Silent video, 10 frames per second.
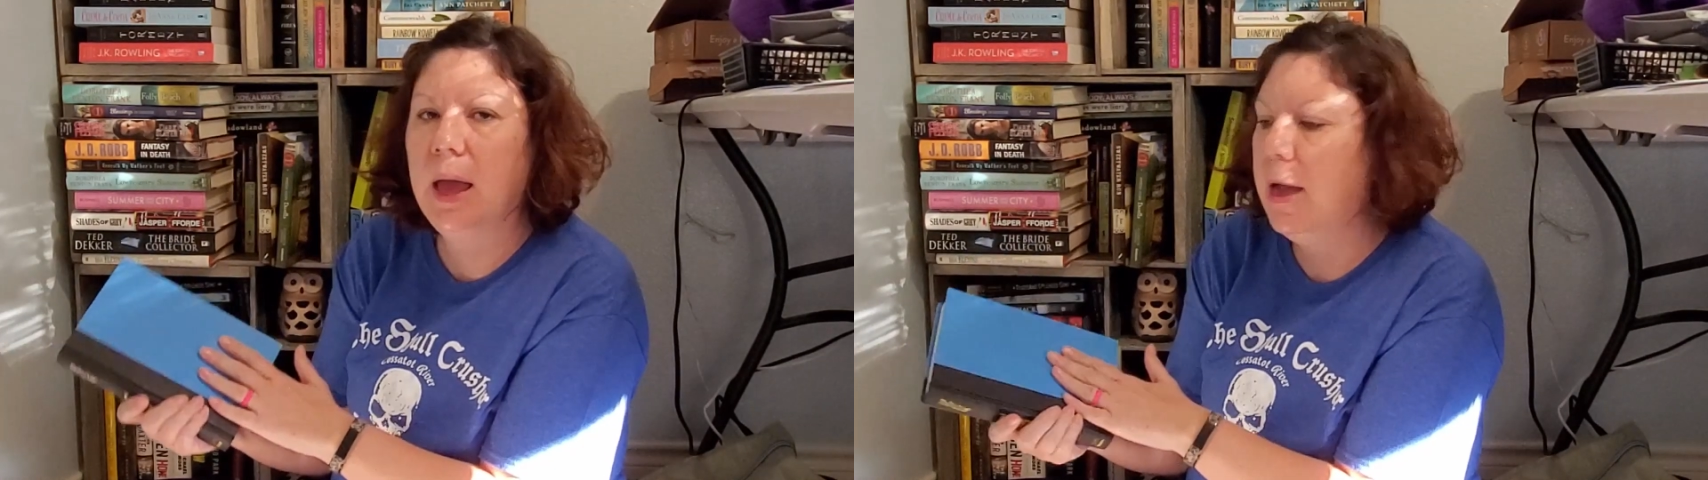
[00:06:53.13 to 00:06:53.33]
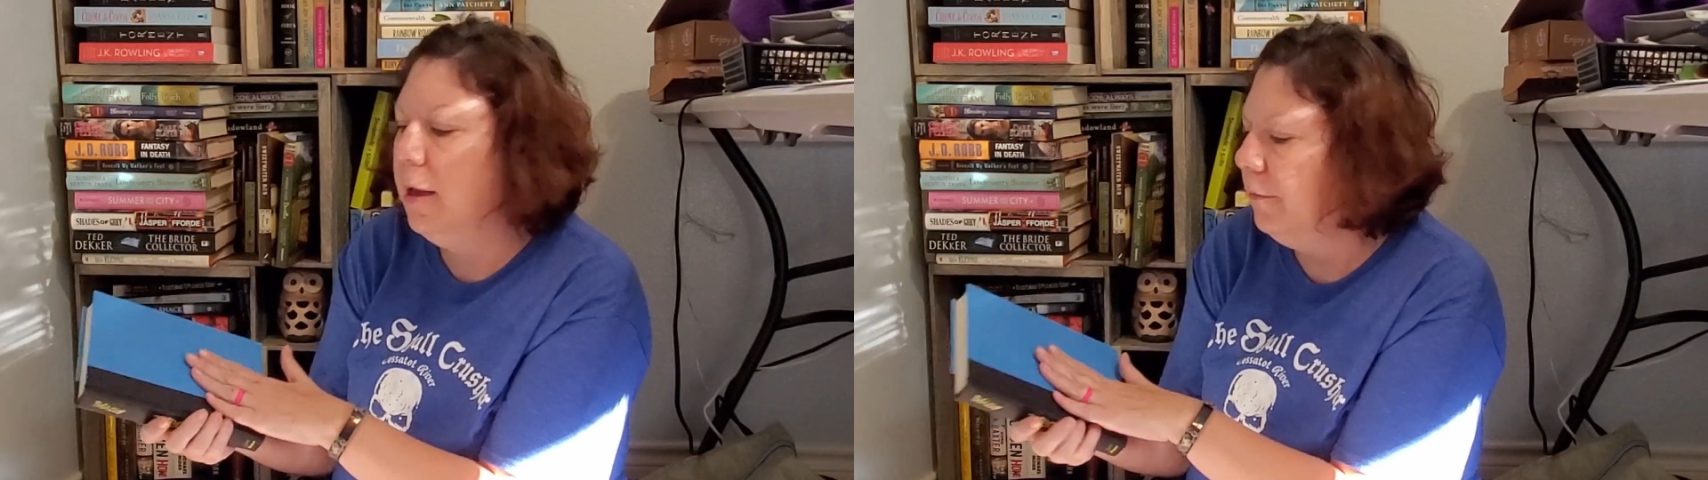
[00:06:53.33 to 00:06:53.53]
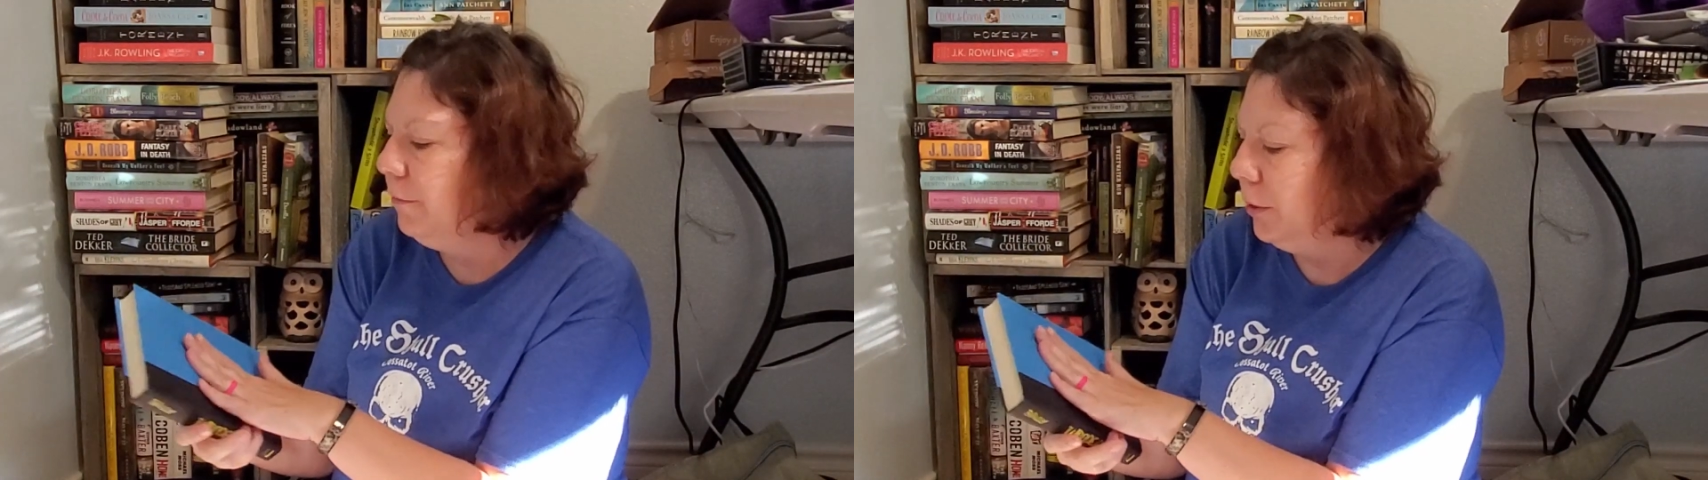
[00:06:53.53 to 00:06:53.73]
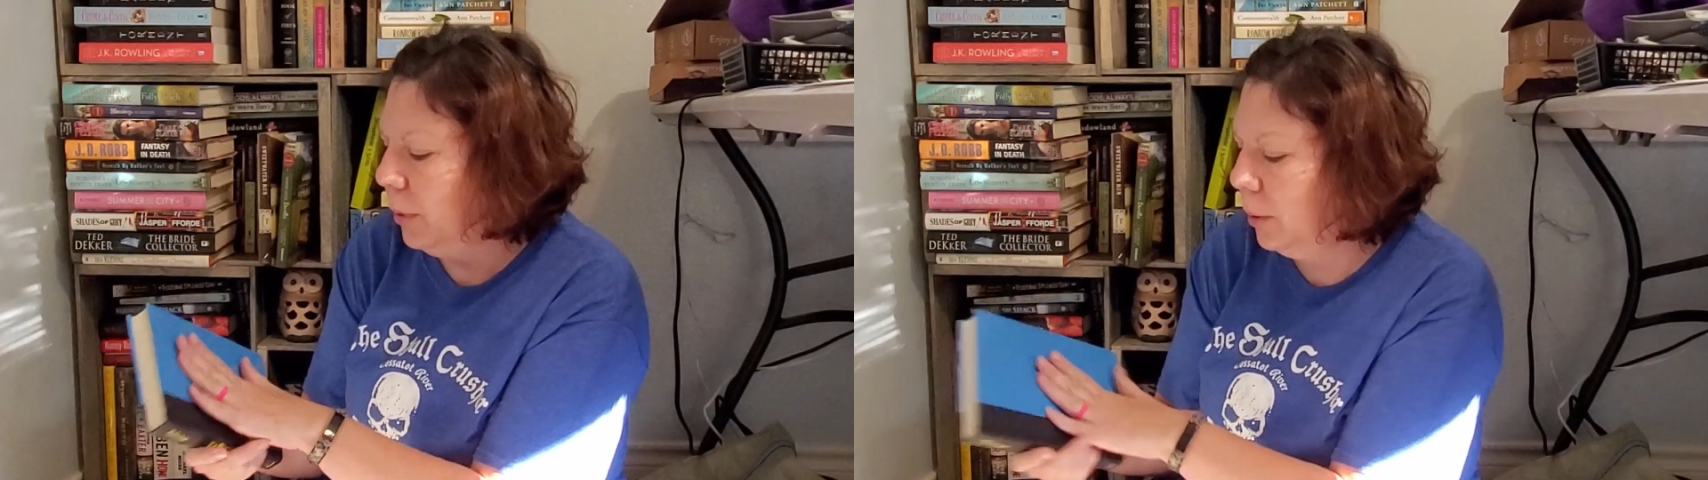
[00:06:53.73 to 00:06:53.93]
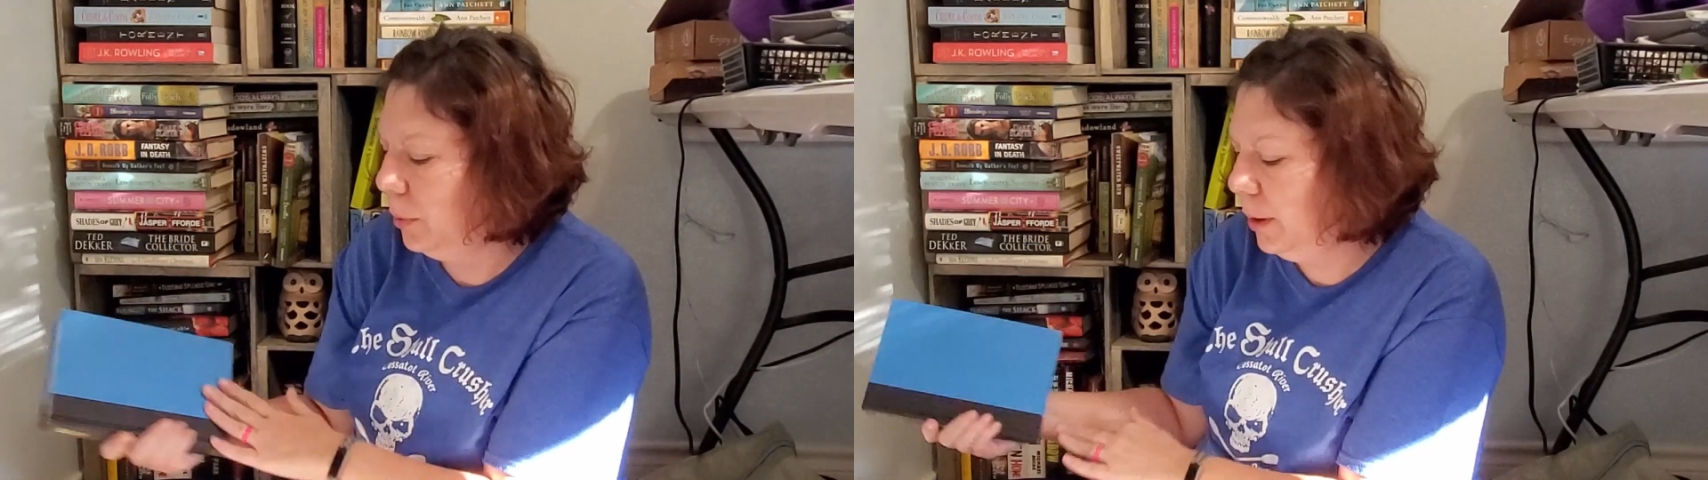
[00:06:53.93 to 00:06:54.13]

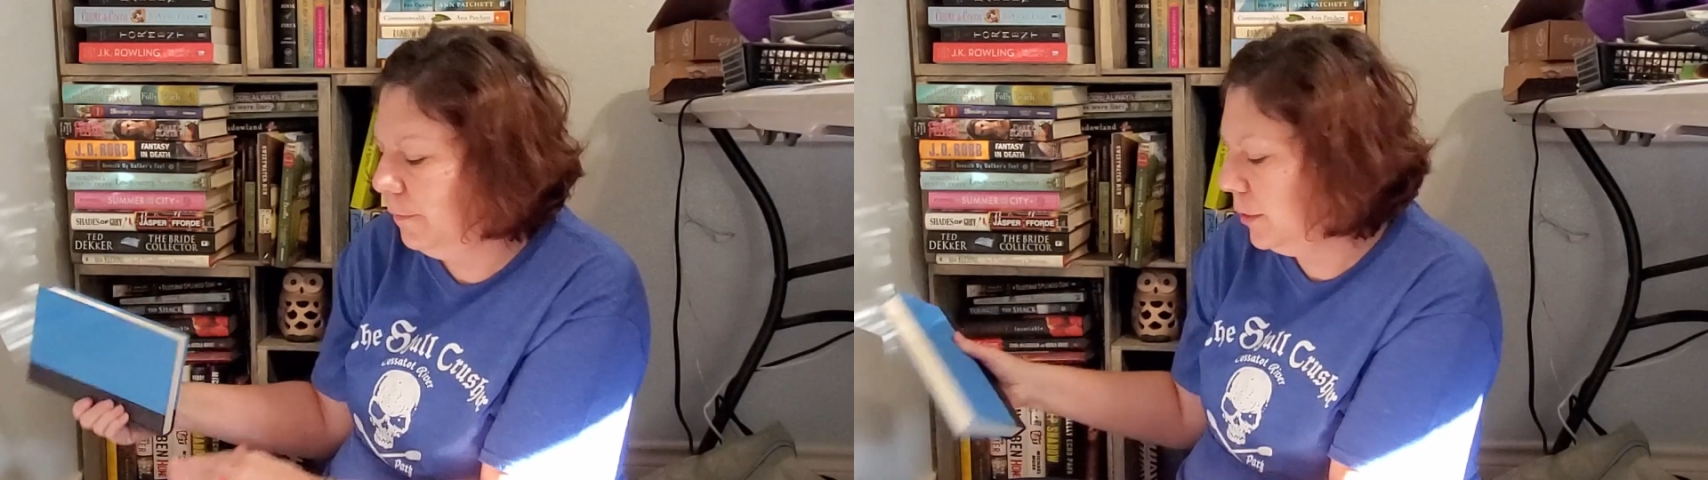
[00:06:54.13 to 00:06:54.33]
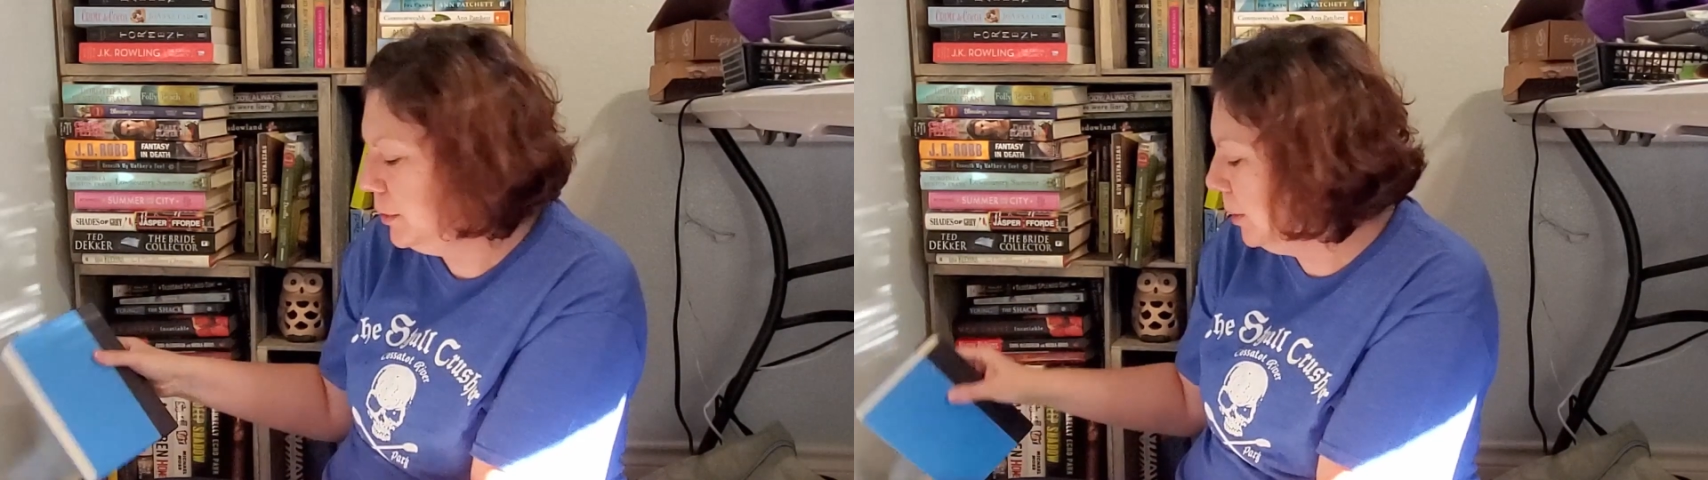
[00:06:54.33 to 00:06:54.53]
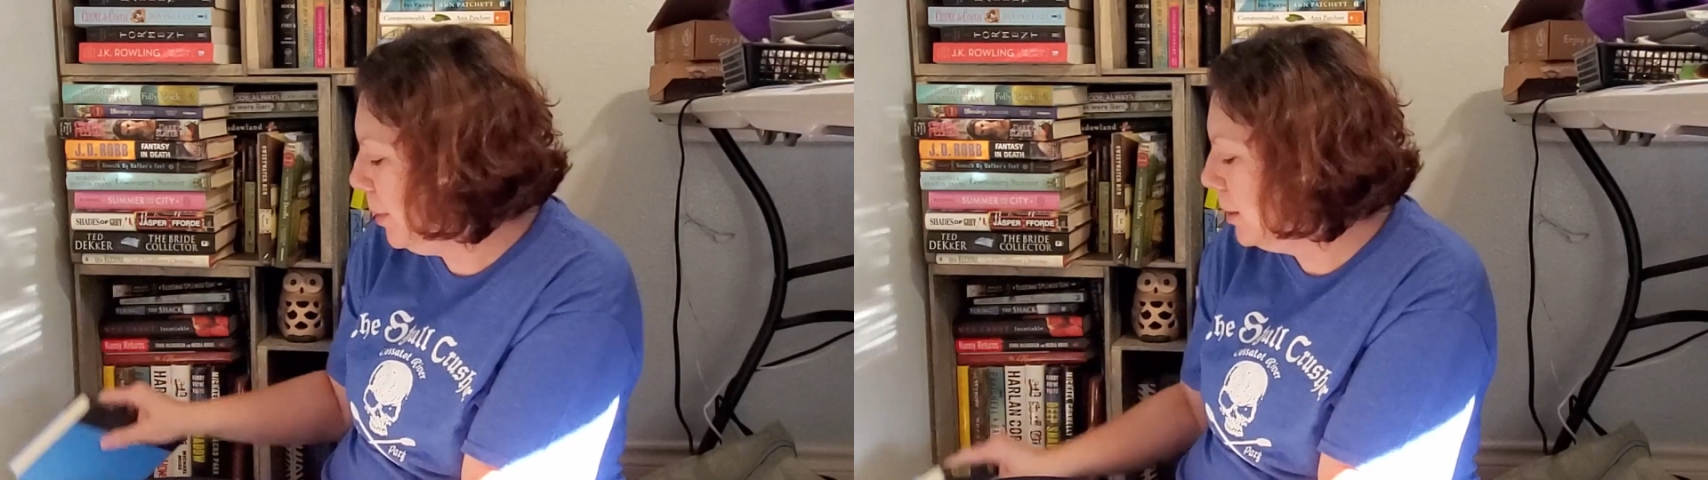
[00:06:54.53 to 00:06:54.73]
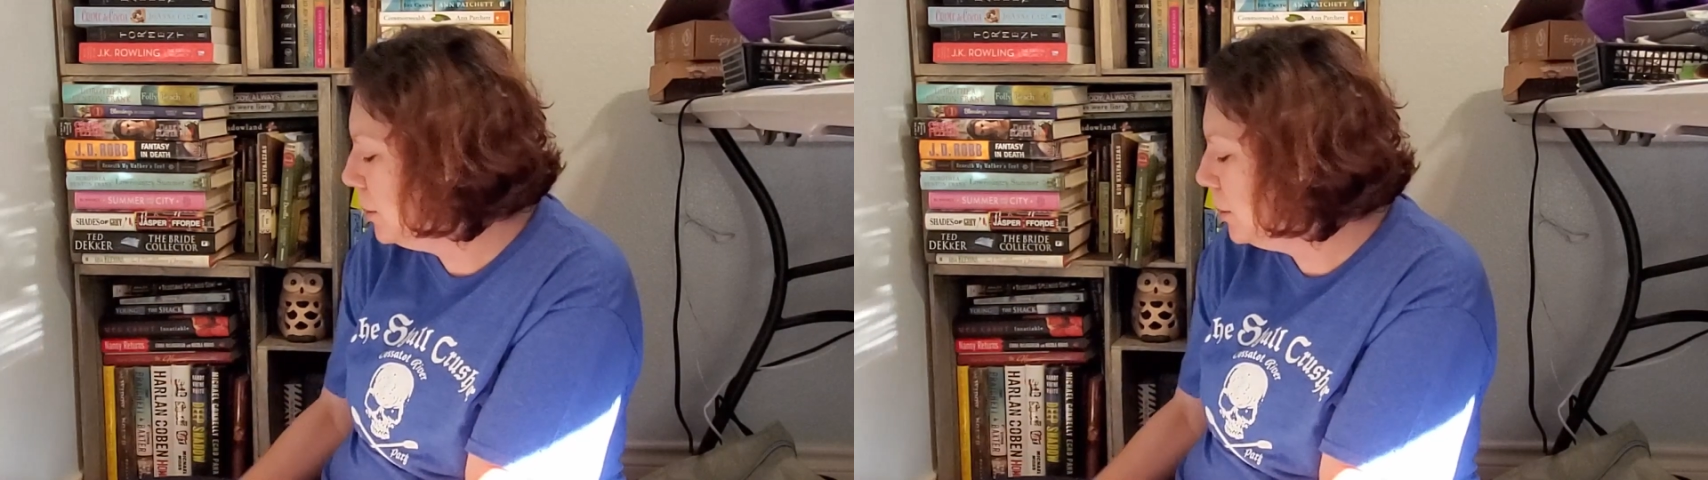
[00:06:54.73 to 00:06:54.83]
everywhere when it first came out,